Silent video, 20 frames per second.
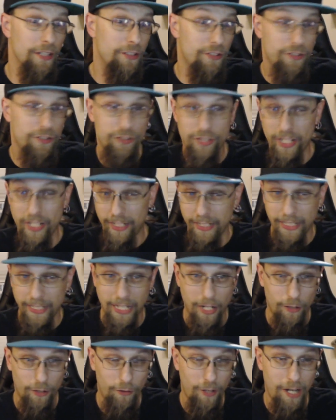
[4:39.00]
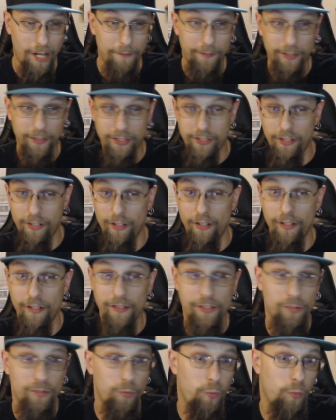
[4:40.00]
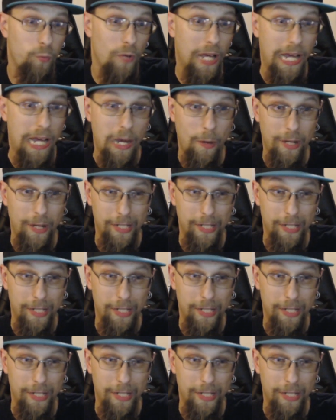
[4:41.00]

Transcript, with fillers: checking out graphics cards, how